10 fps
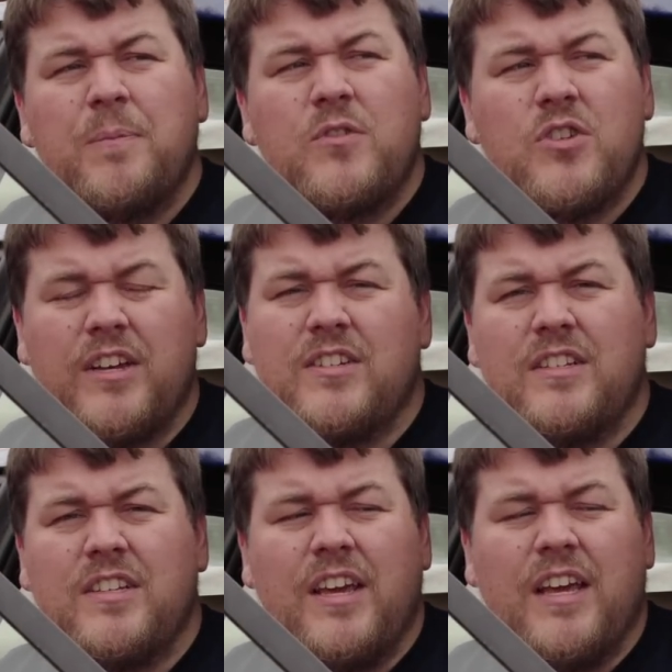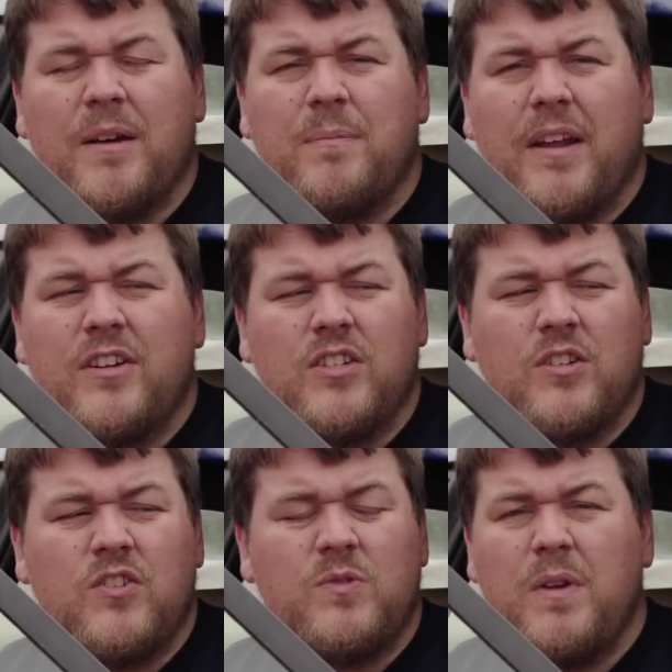JCT have managed to
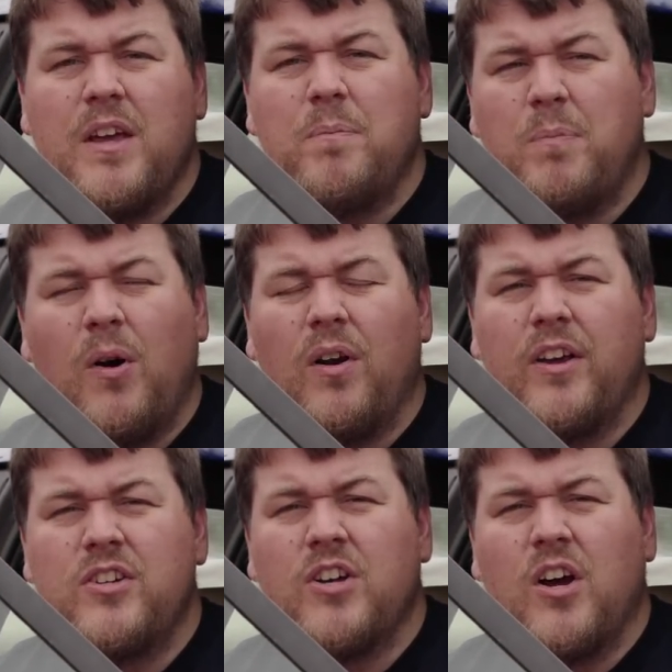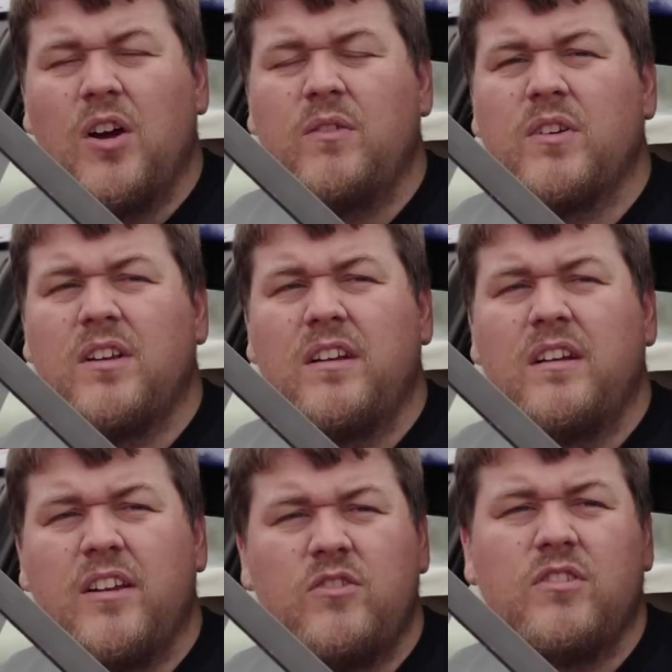smear polish over
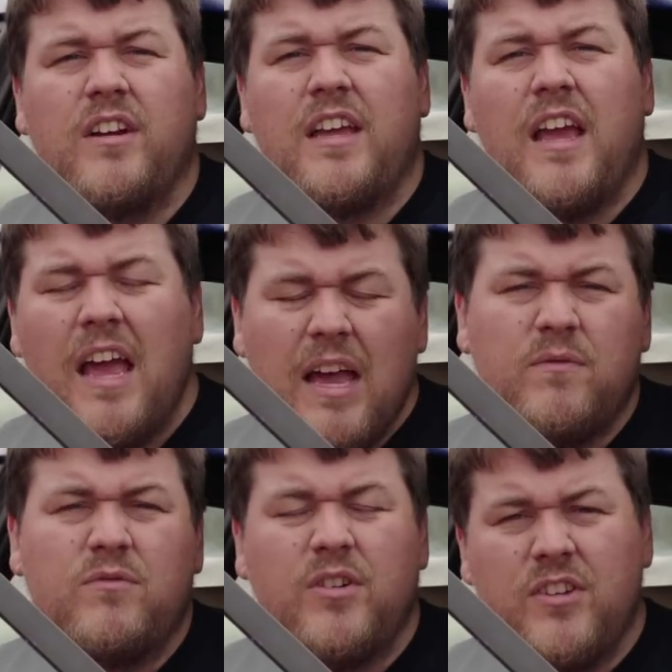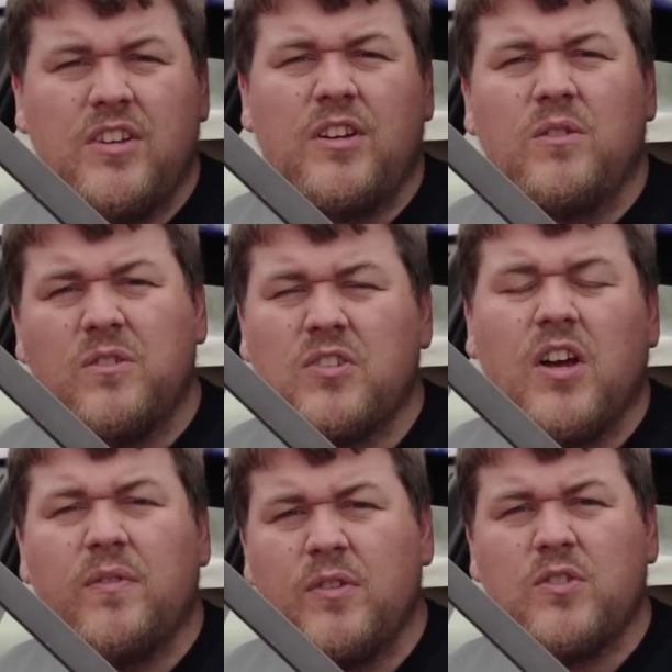literally every single
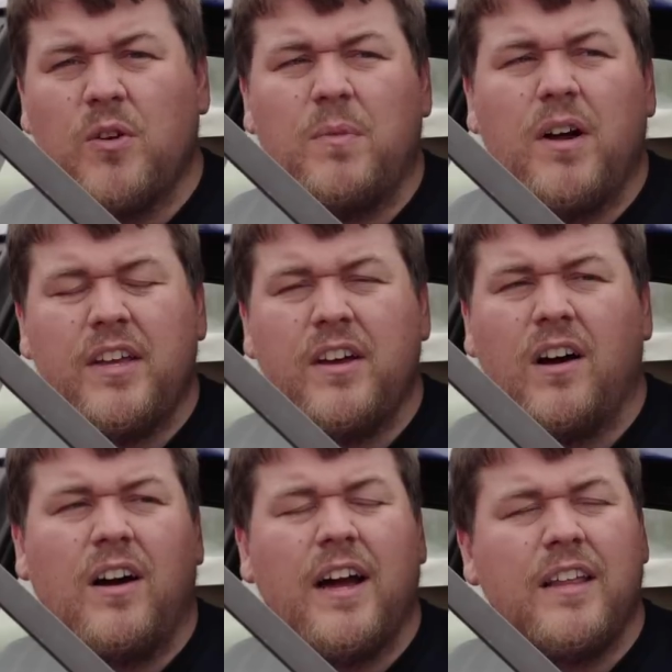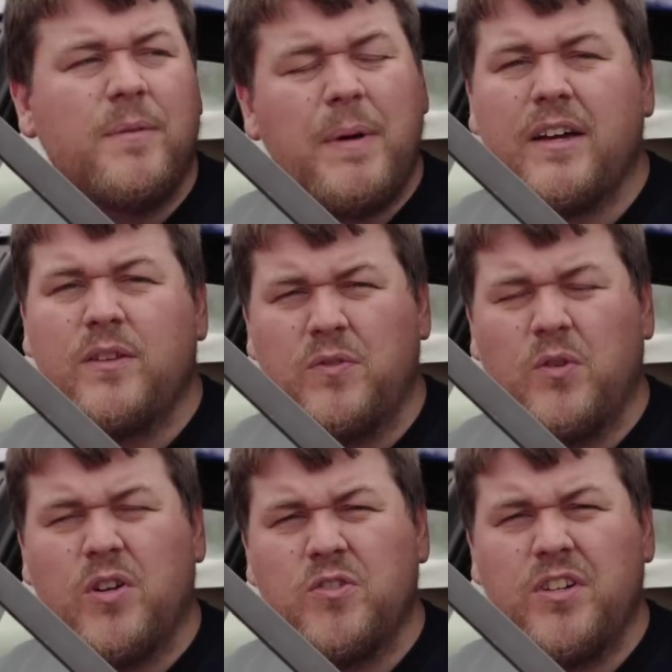surface on my car, and the back of the
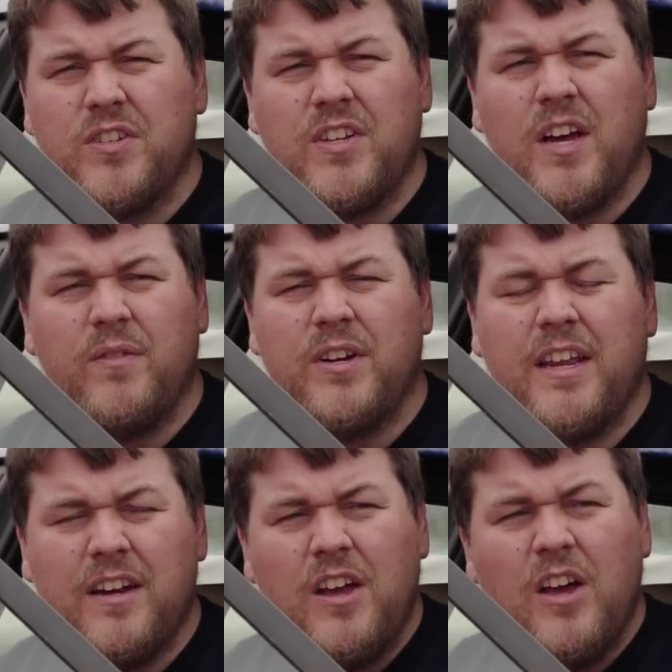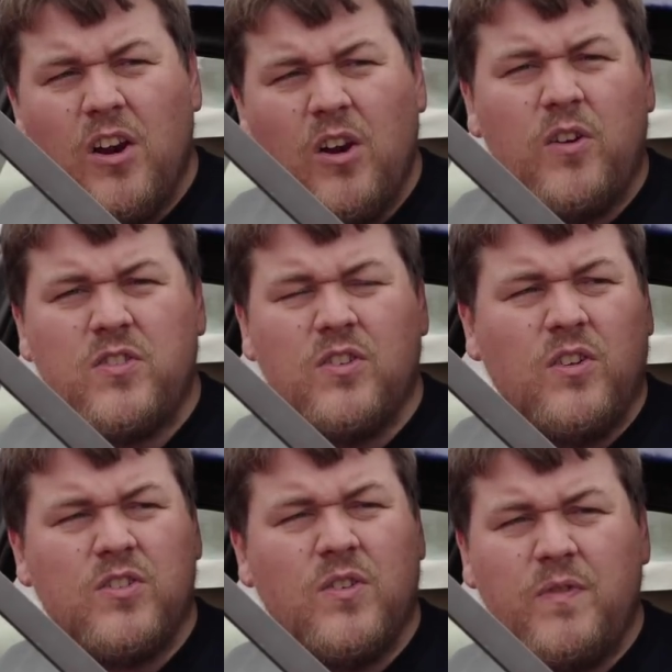400 is covered in lots and
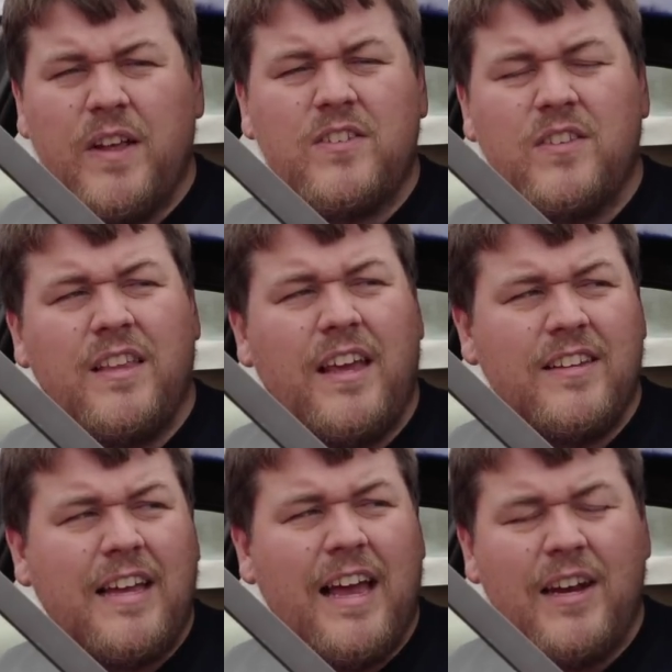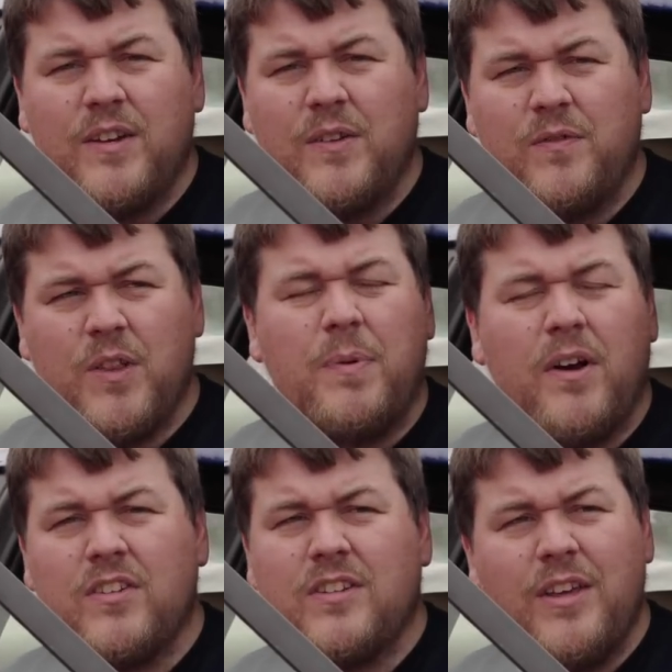lots of vents and things, and for the
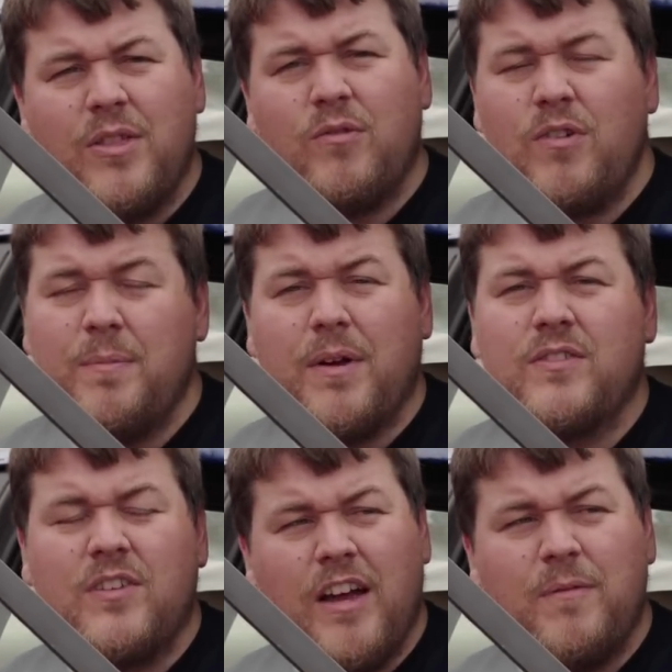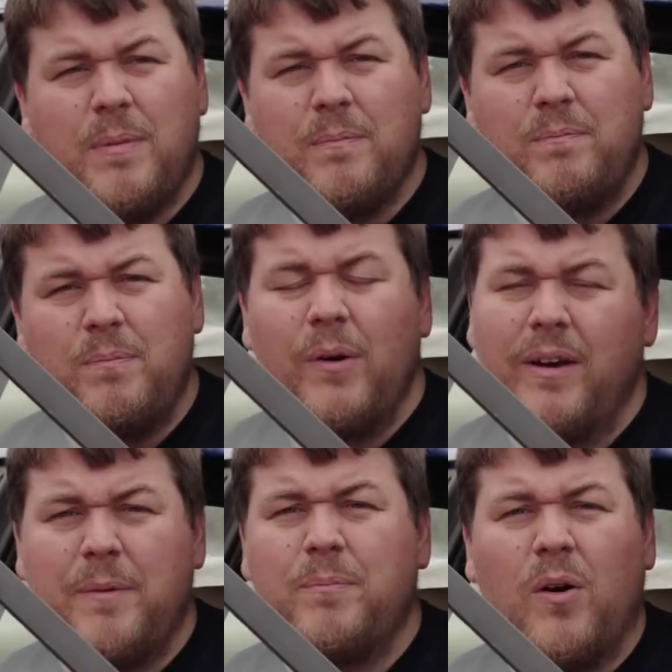past like 3 months I have been
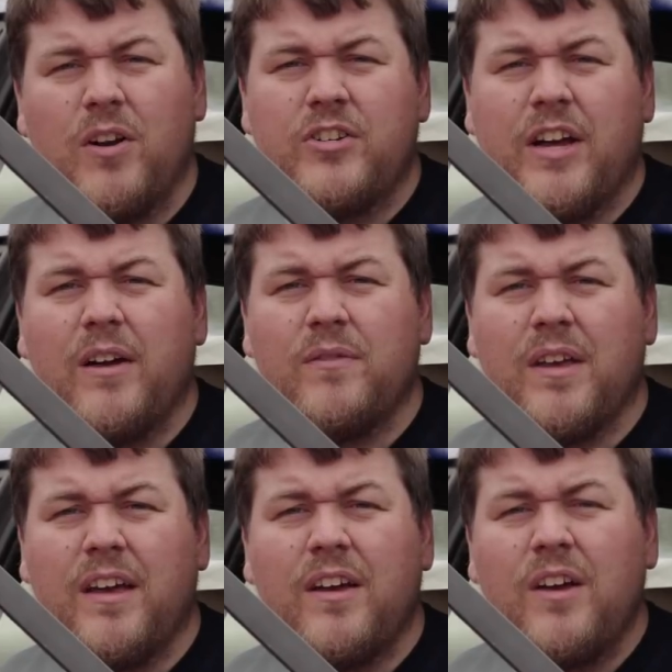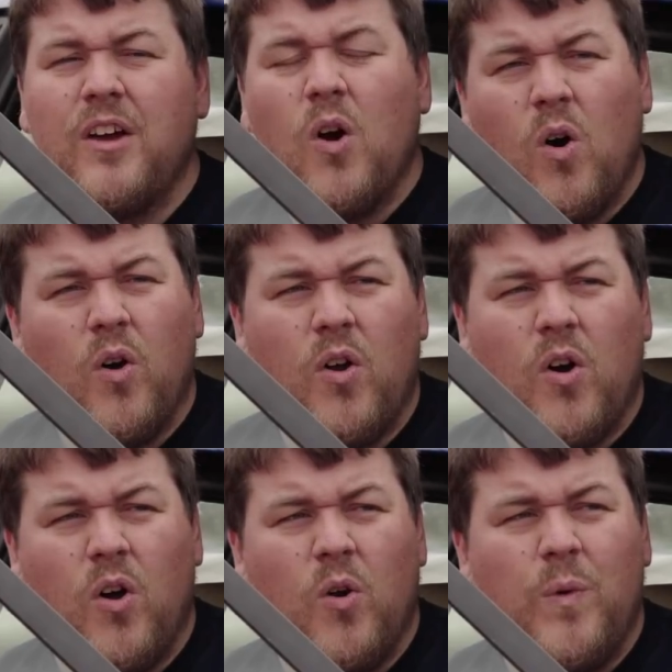pulling polish out of there on
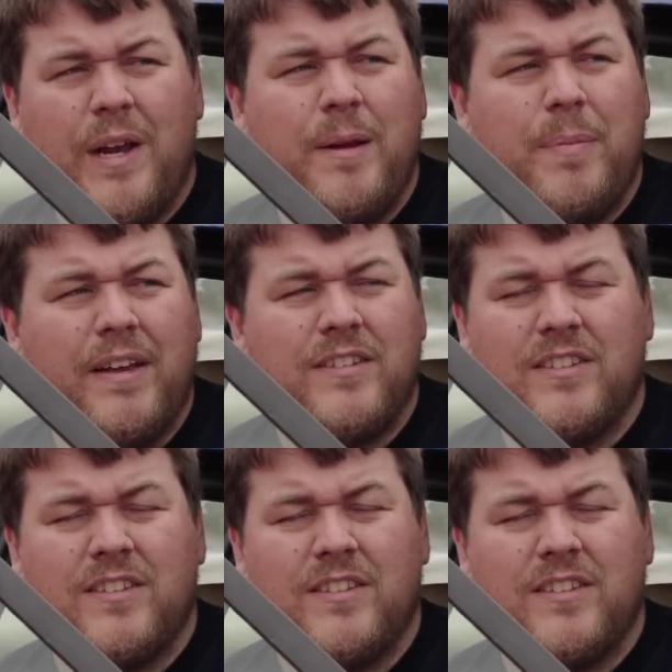a weekly basis.